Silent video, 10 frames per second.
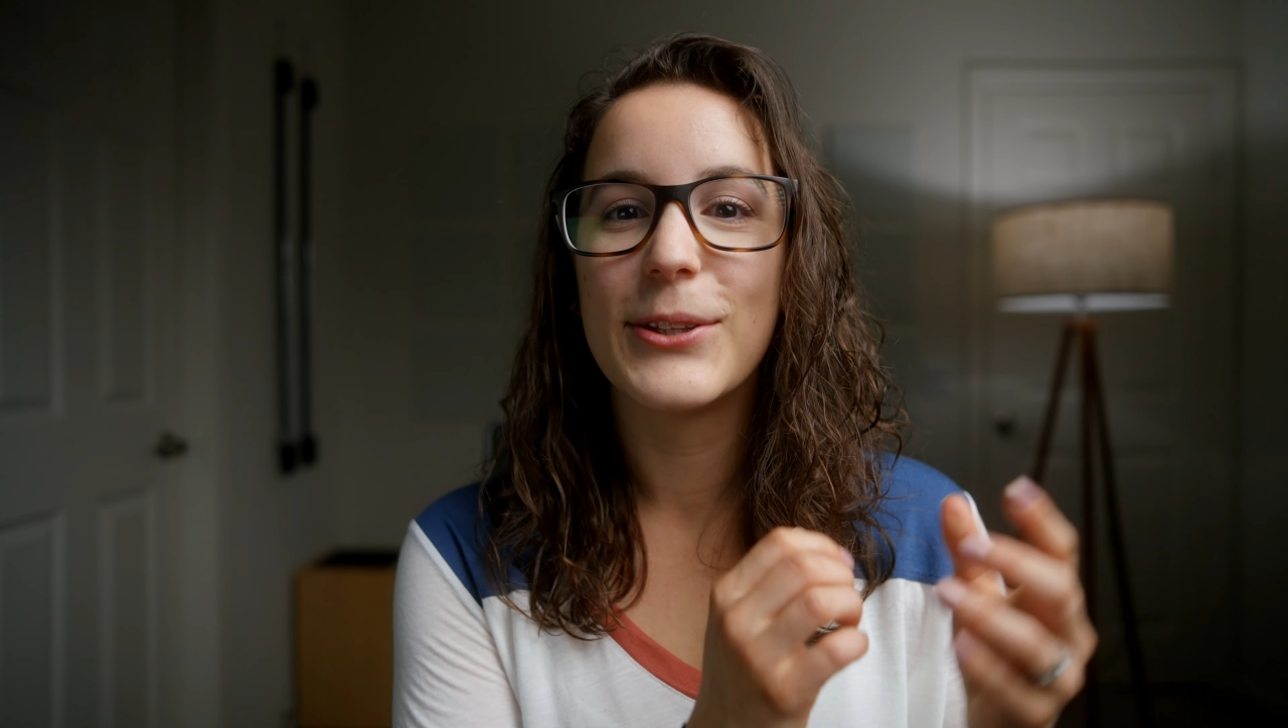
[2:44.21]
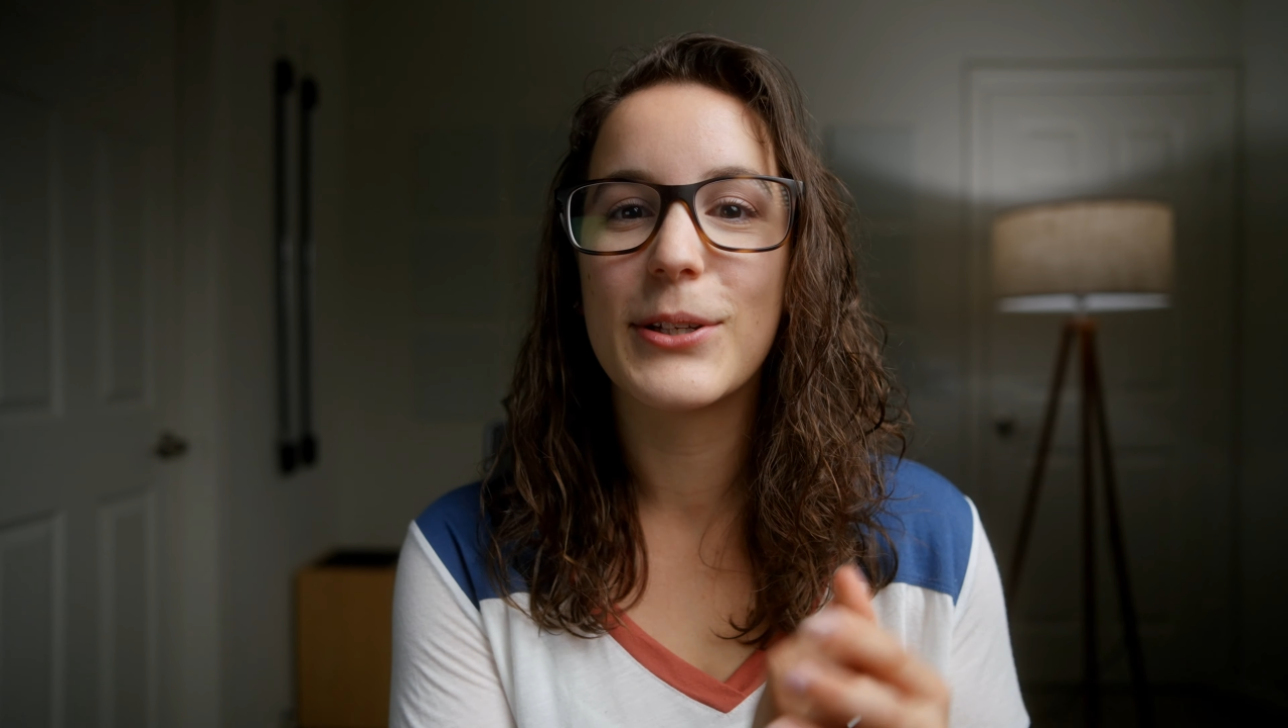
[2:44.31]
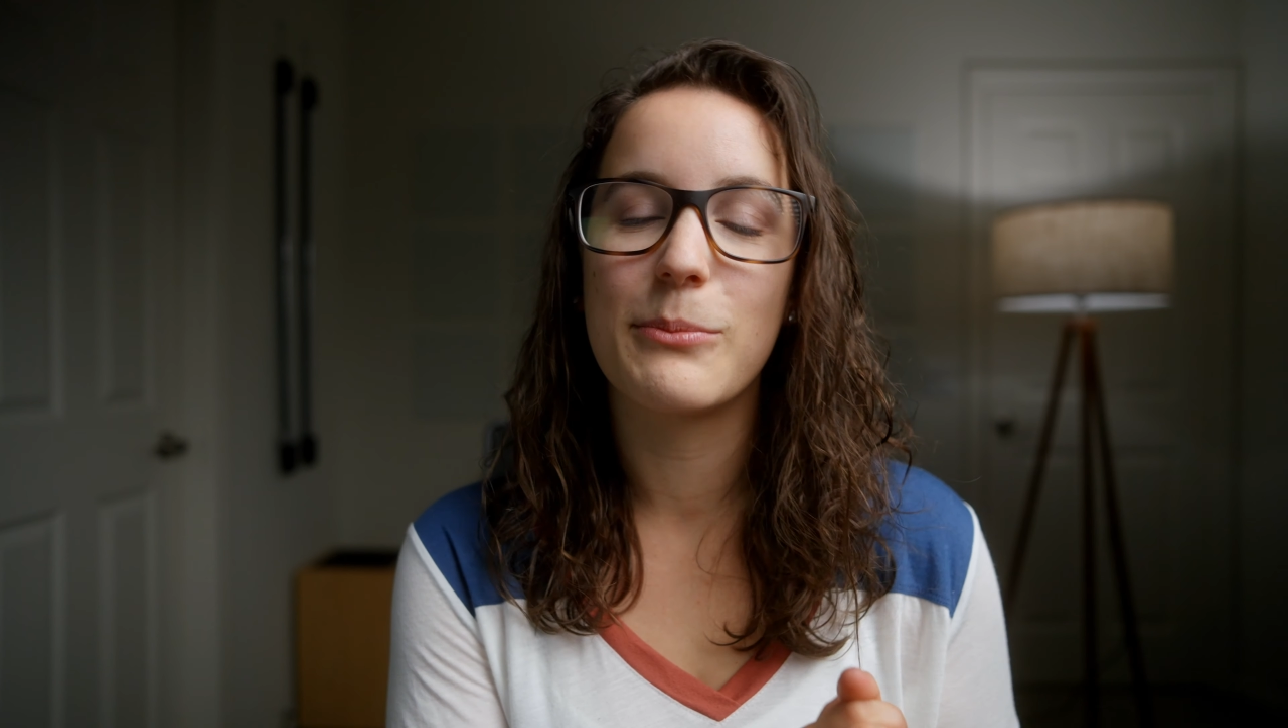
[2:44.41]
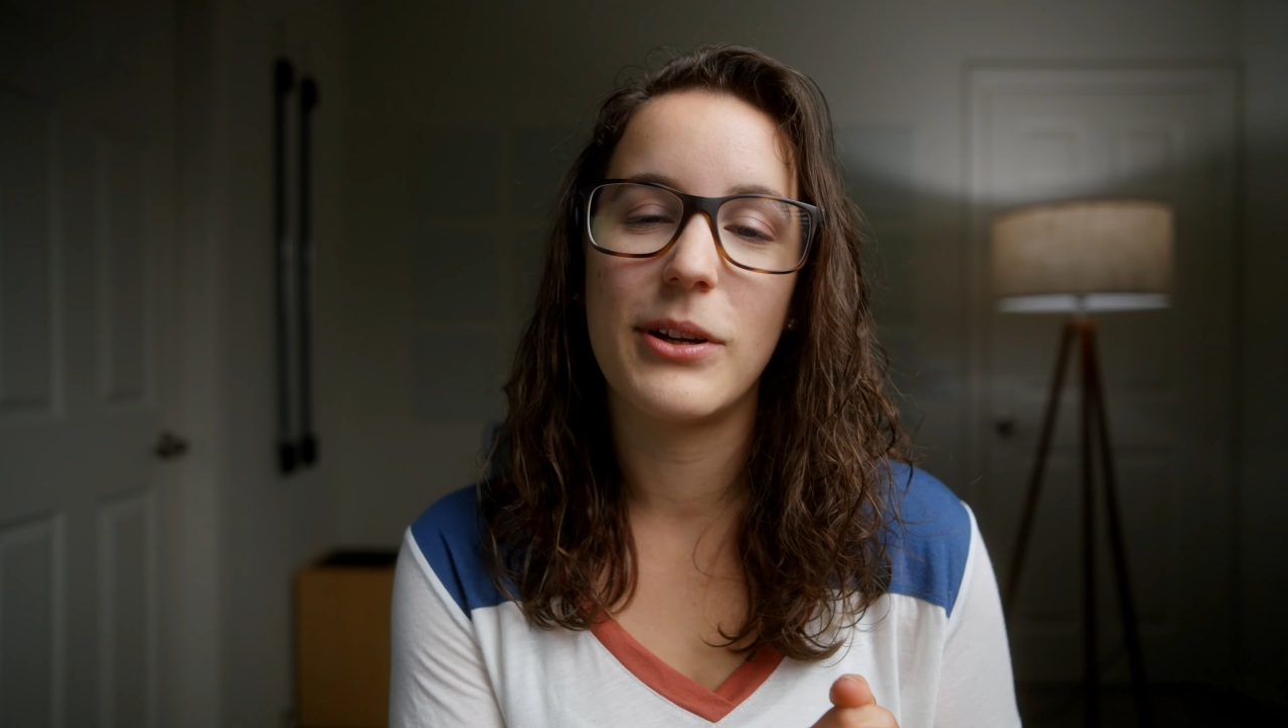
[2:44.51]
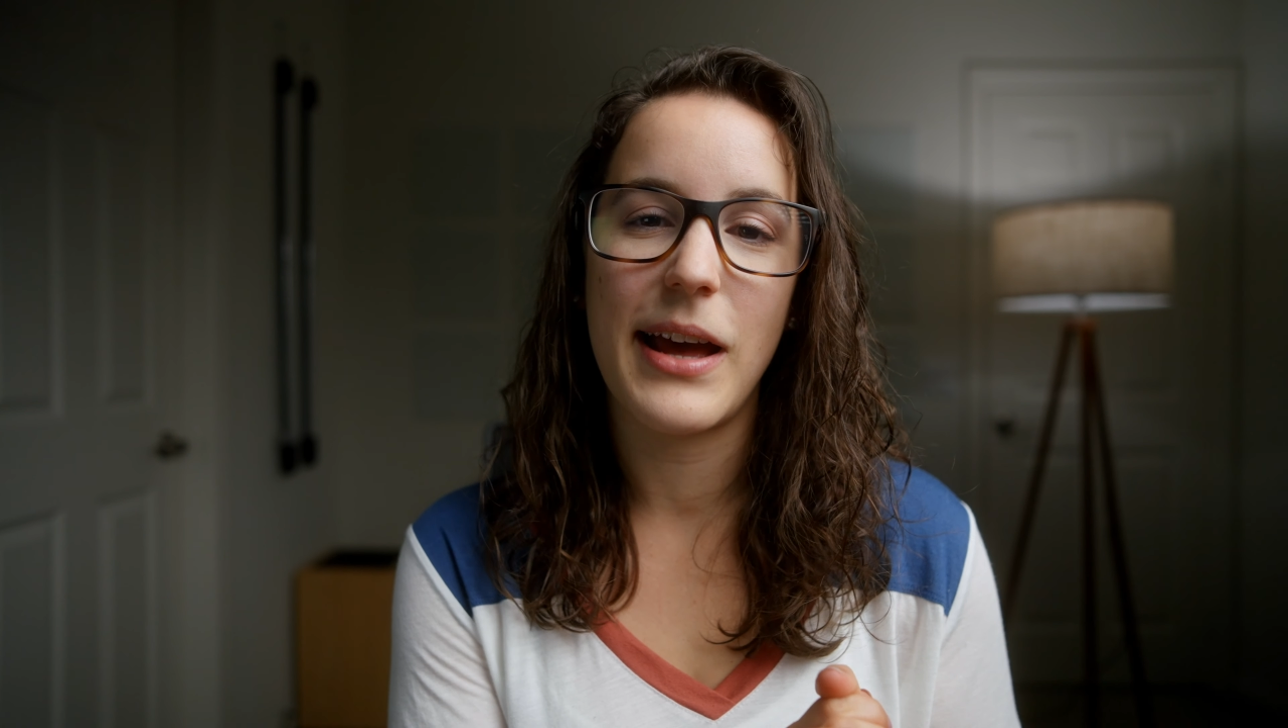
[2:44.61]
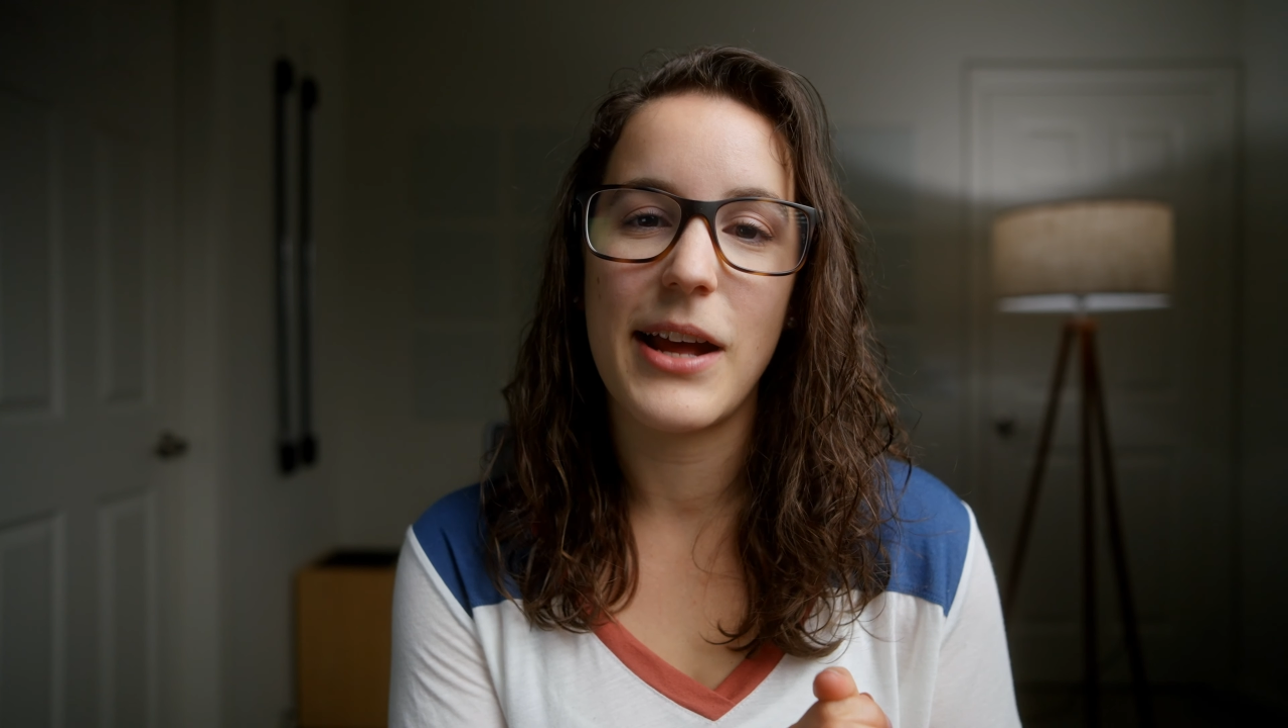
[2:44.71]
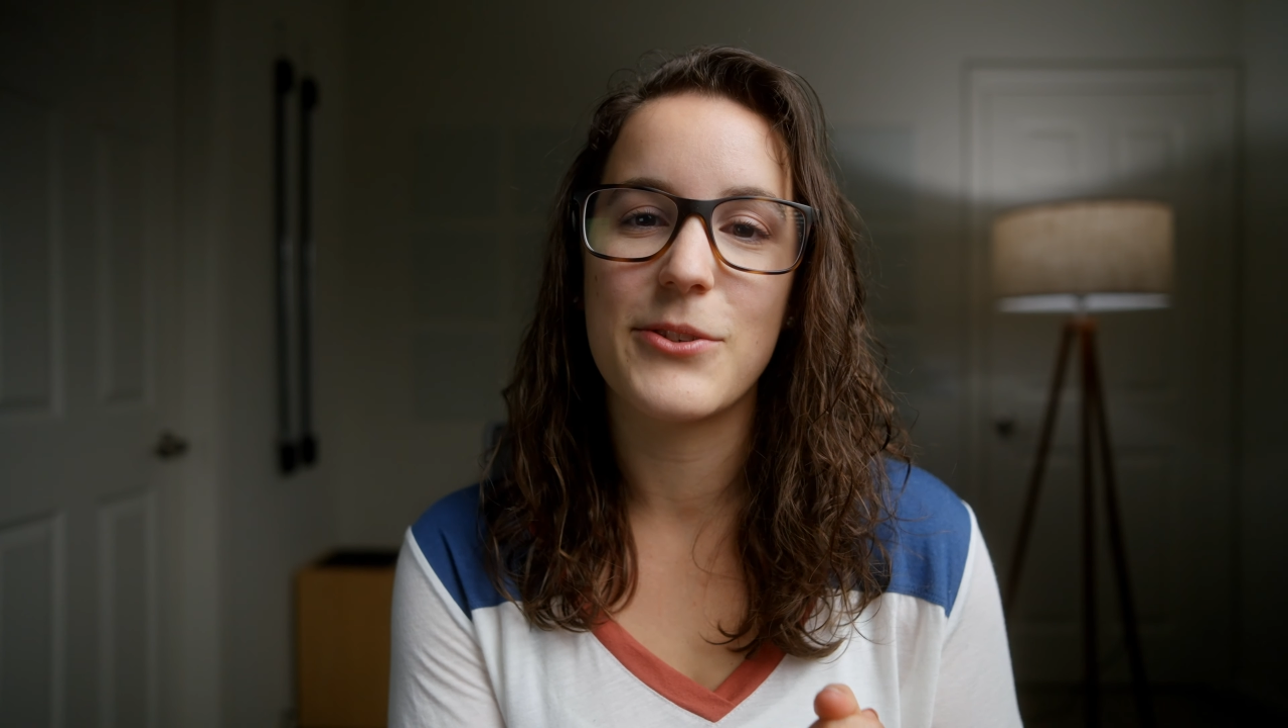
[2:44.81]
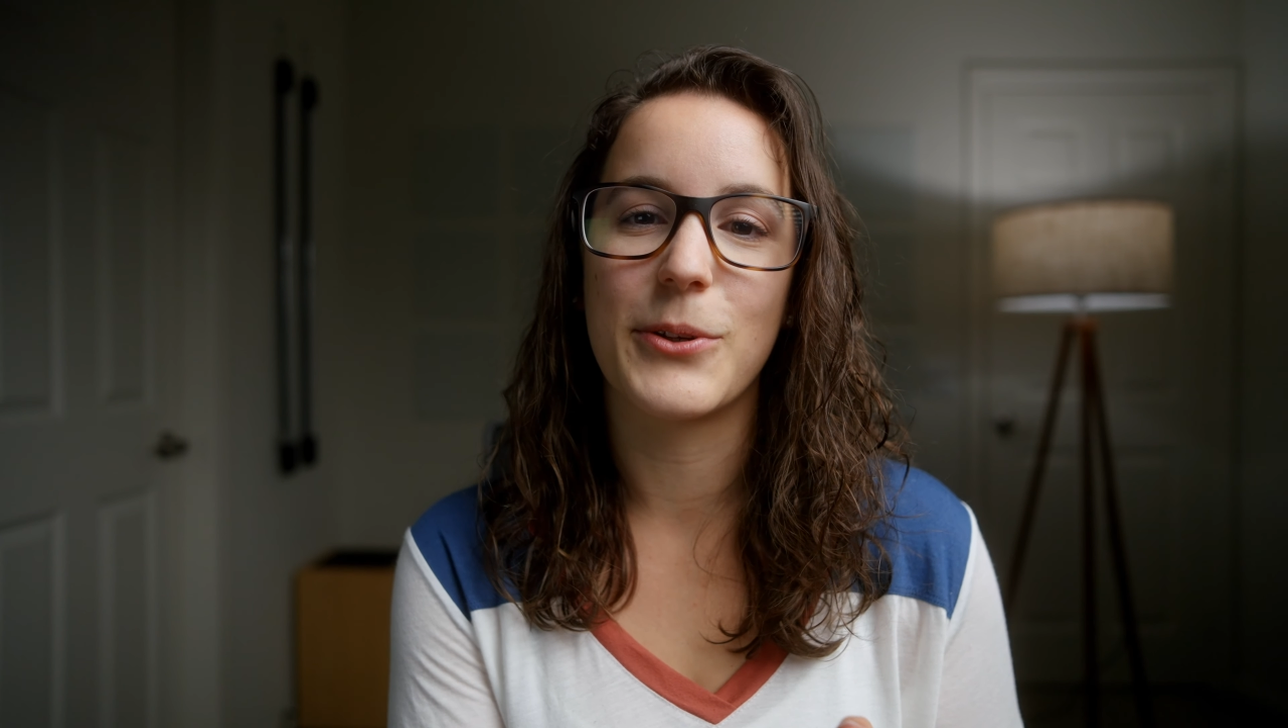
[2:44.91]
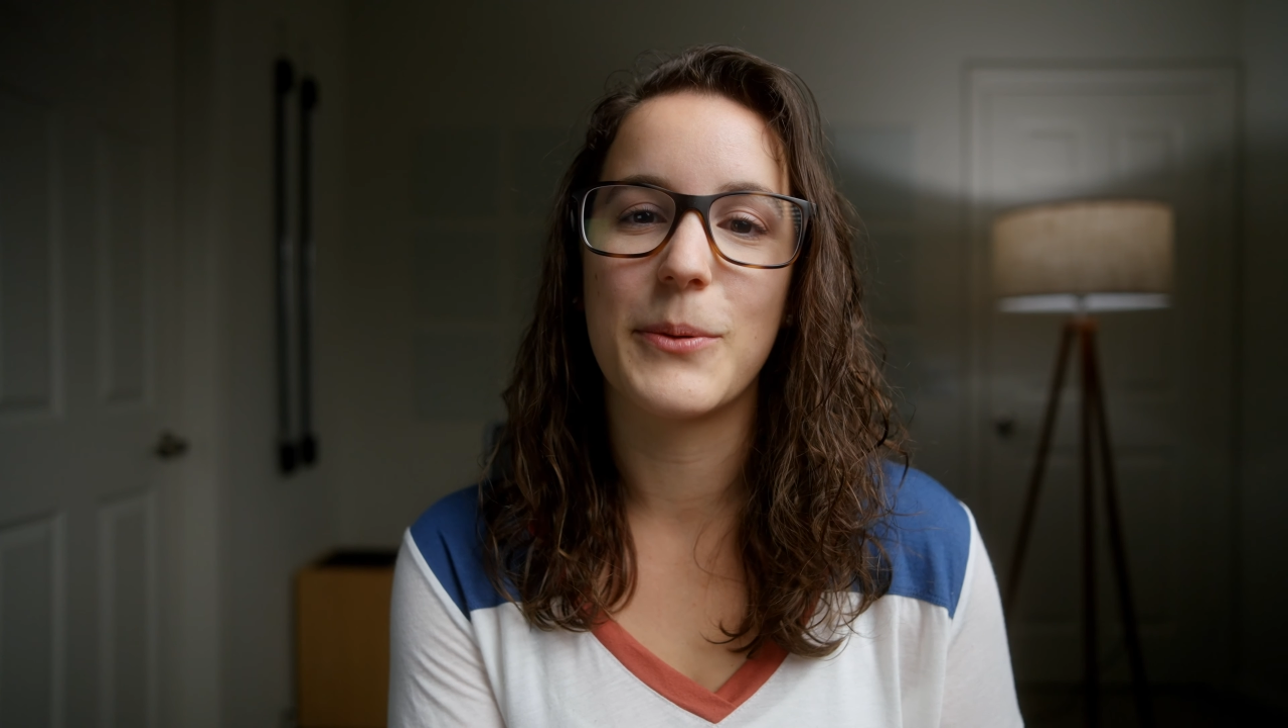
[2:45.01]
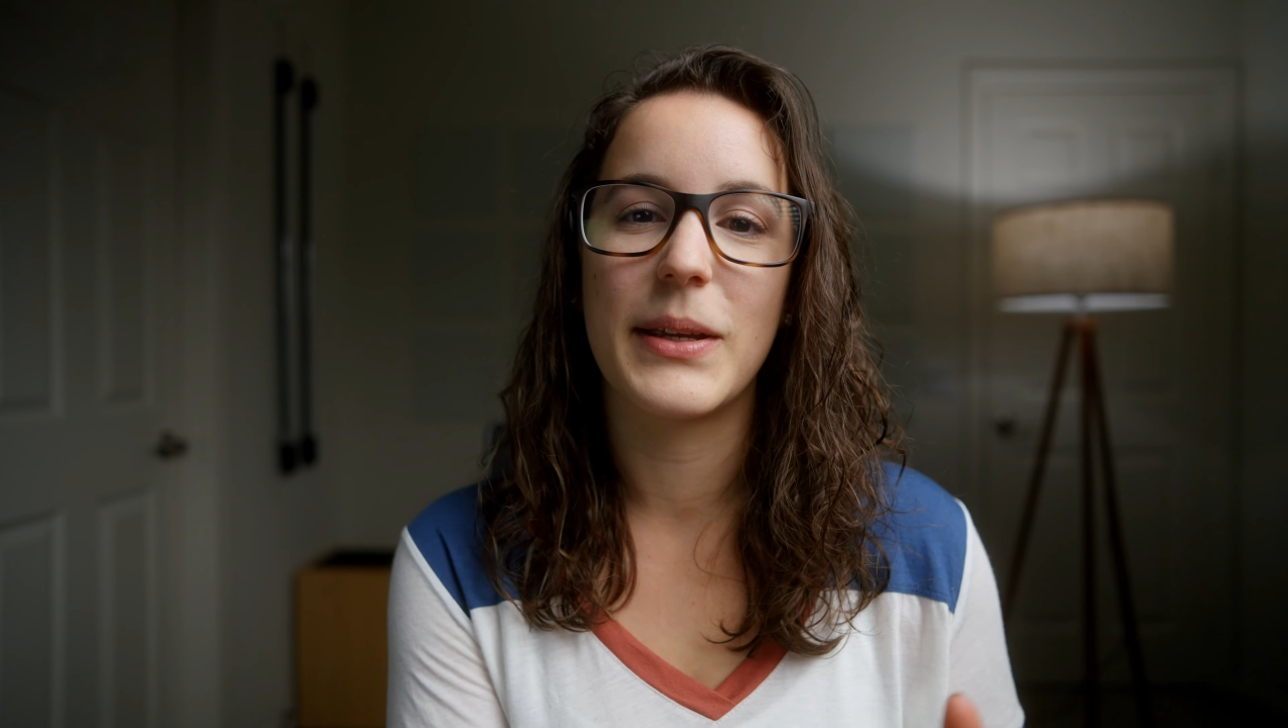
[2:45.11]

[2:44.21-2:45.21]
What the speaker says: look more natural